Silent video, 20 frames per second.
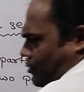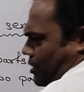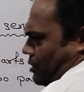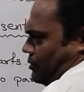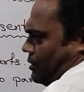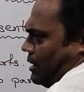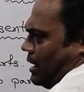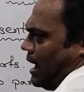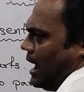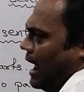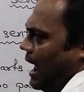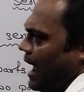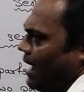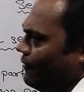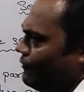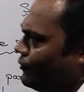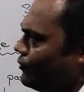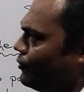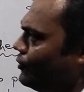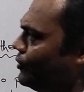pronoun.
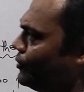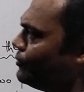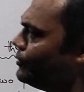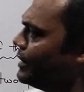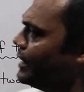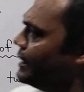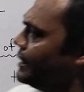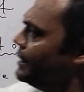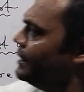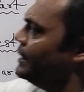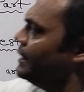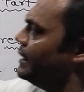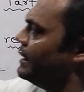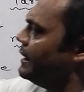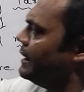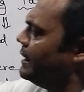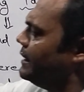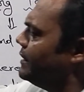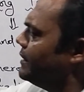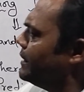I have told you that
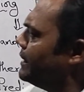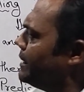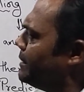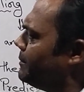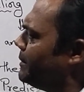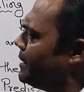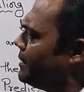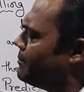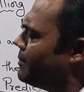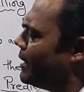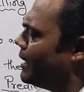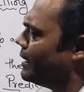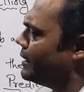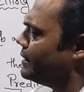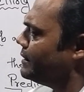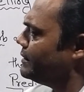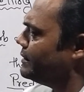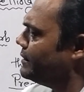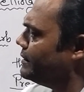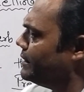in the naming
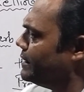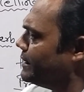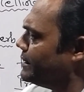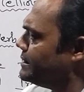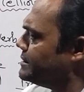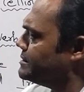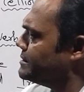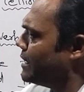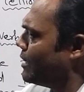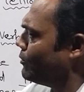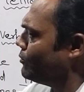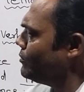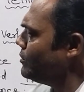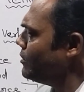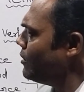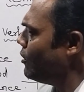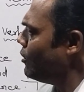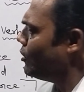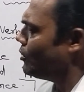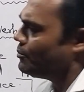part there is
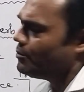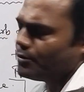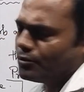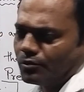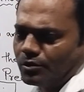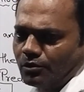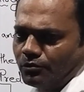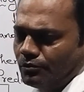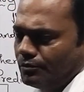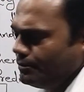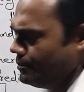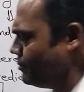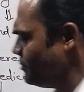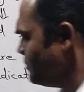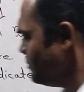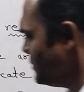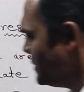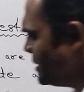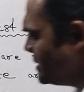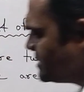noun or pronoun.
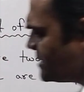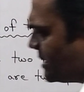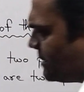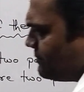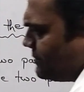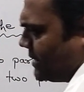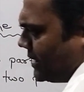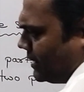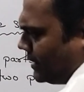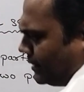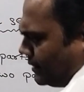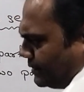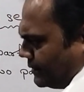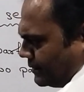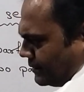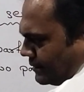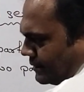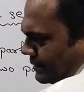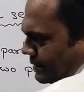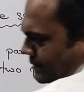Same
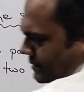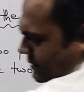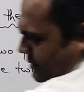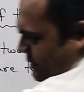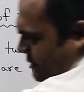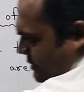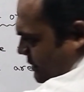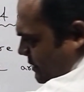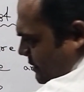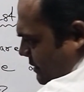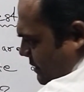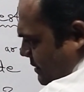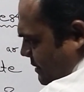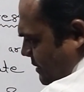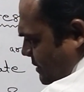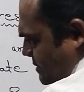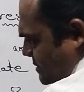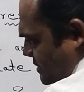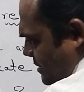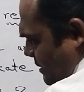thing.
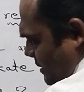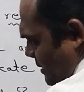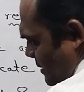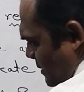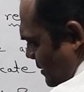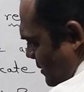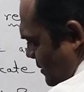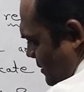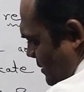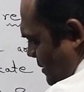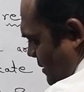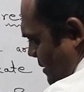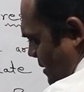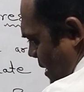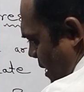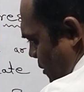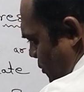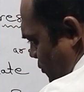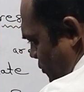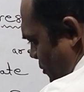It is the
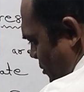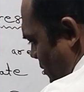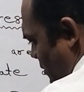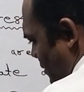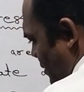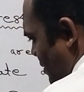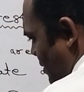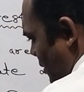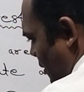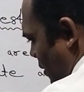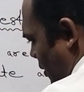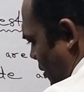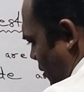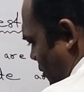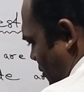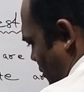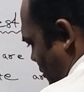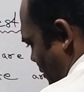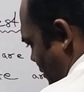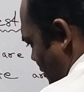noun
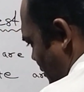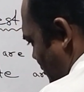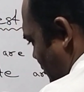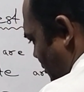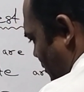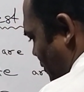or